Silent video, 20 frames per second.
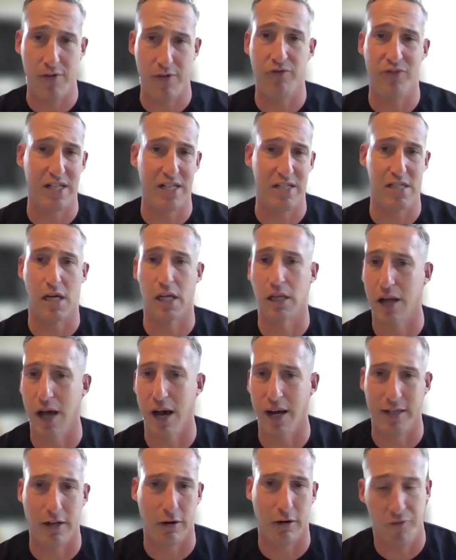invested a
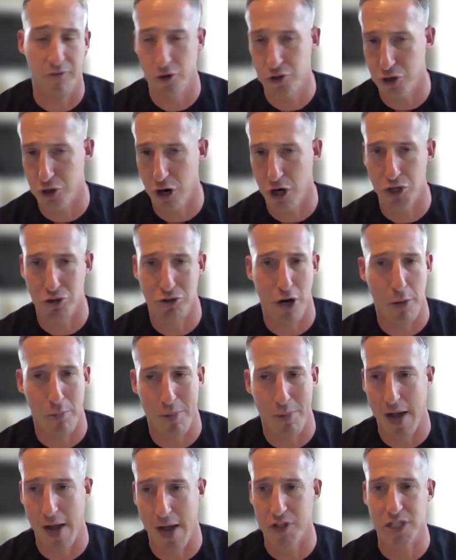lot in our infrastructure and our
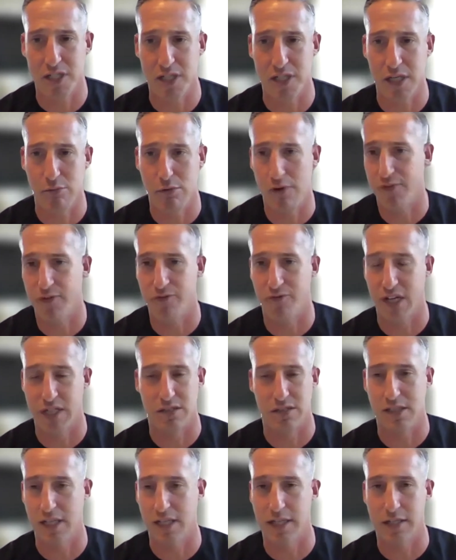policy. We've
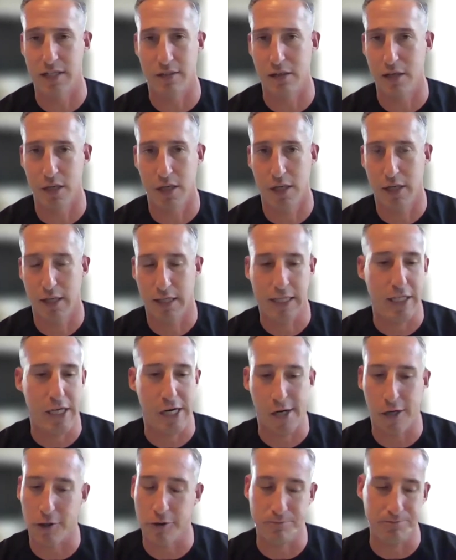invested in,
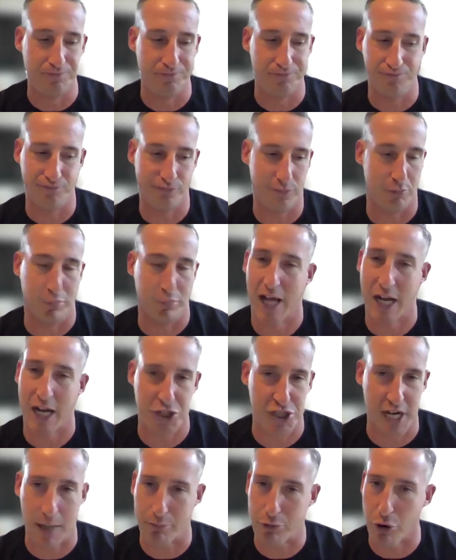
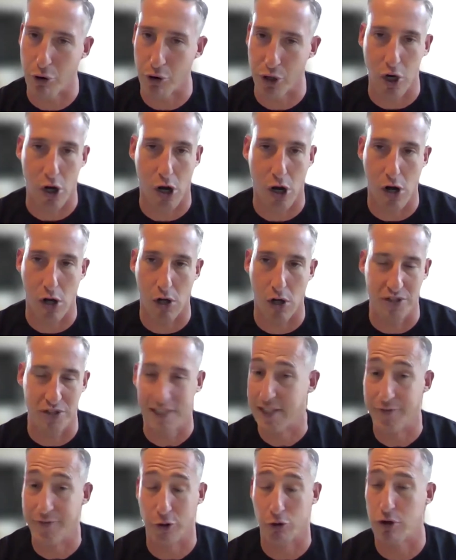blockchain protocols and
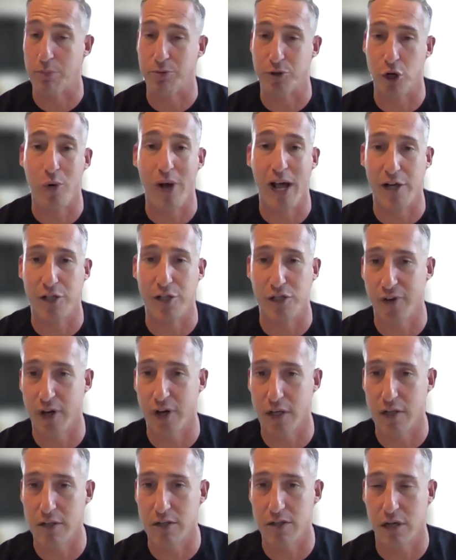even crypto hedge
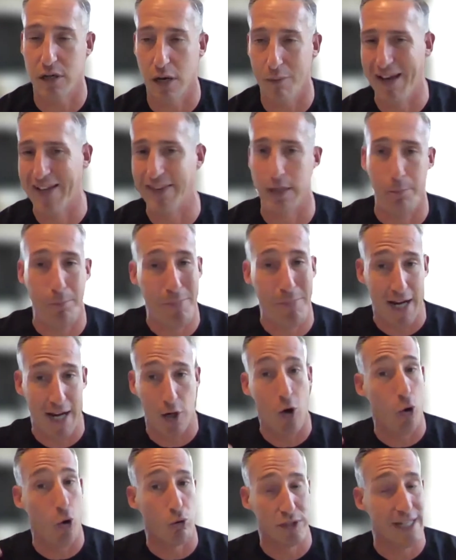funds at the bank
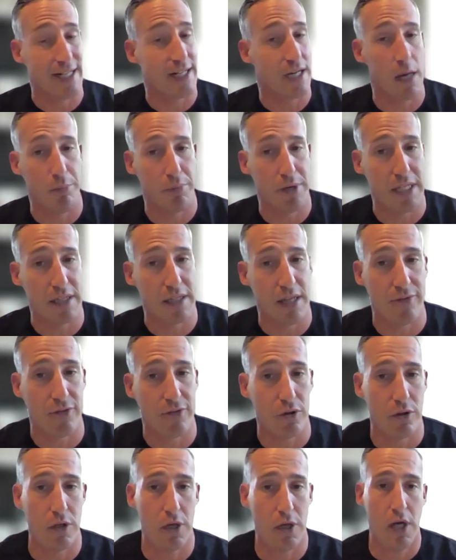holding company
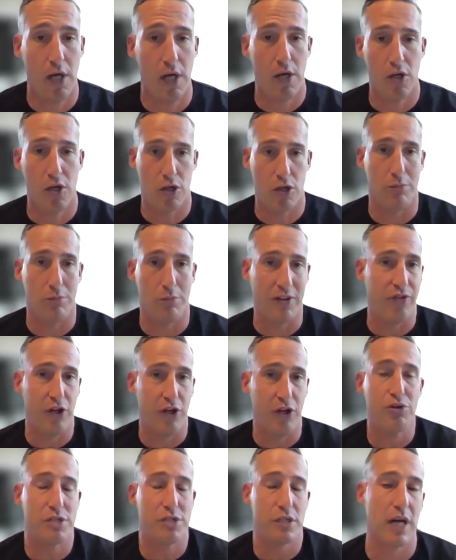level. So,
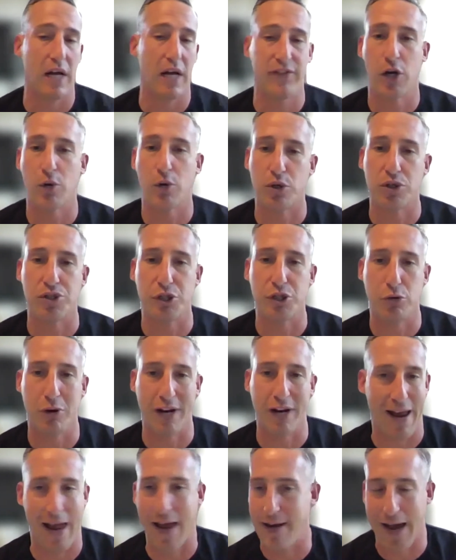there is a lot that we're doing.
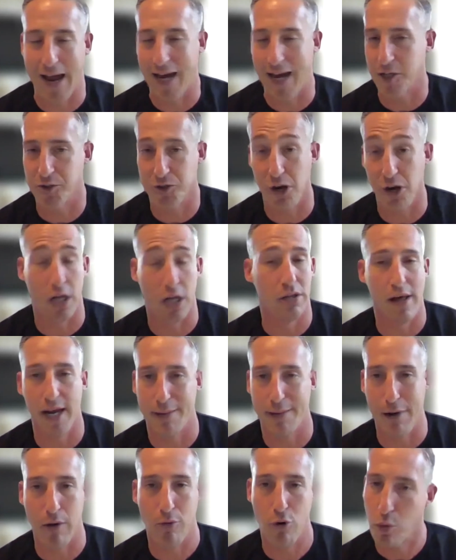And I could talk a lot
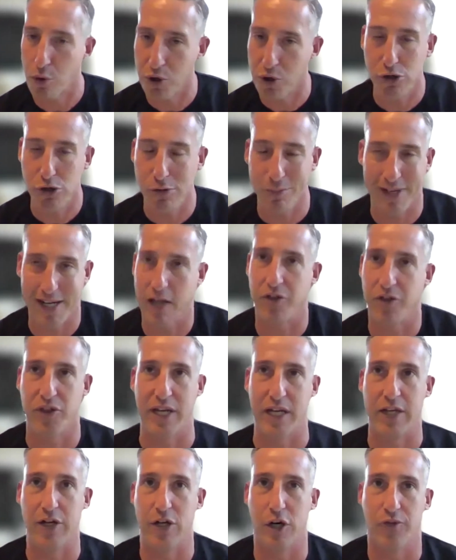about what we're doing, but I
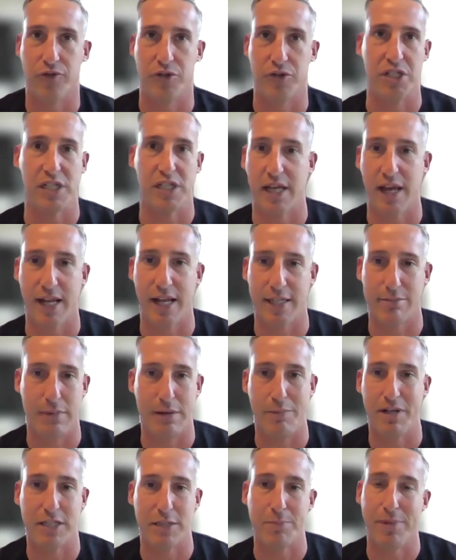think, for today,
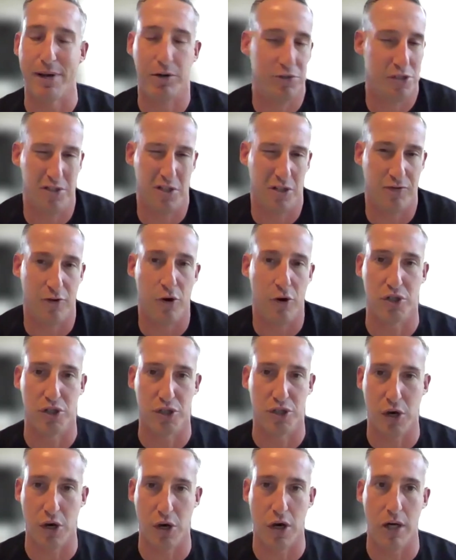it's better just to
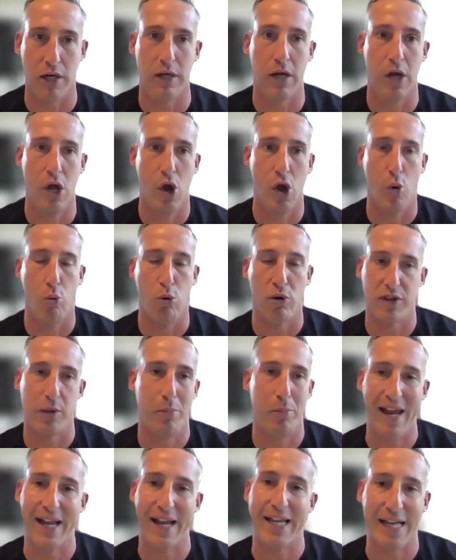focus on what the
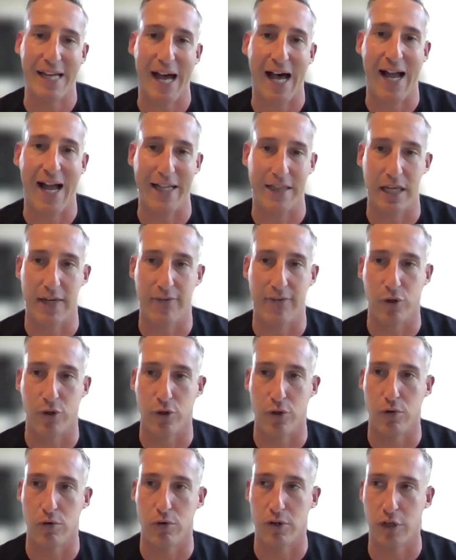bank at a high
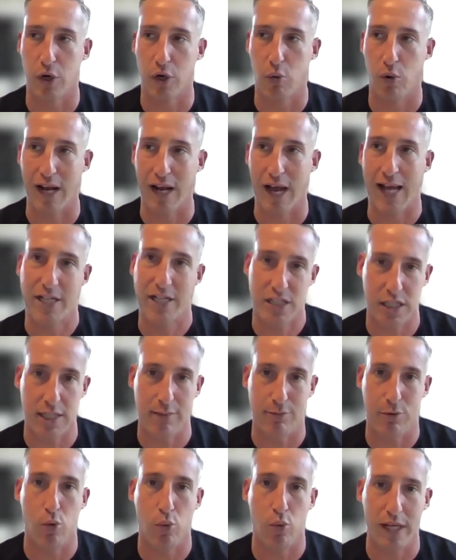level, what I see,
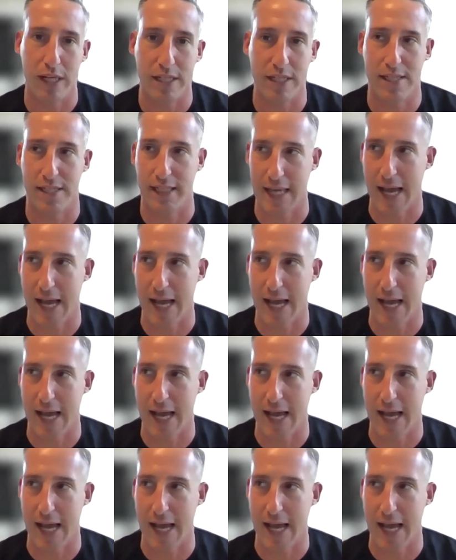what we see